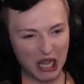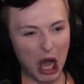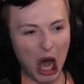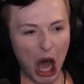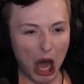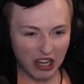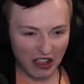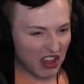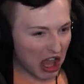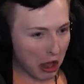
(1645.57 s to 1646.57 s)
all
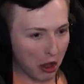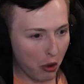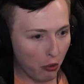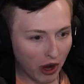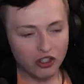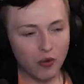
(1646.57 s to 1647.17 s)
of you!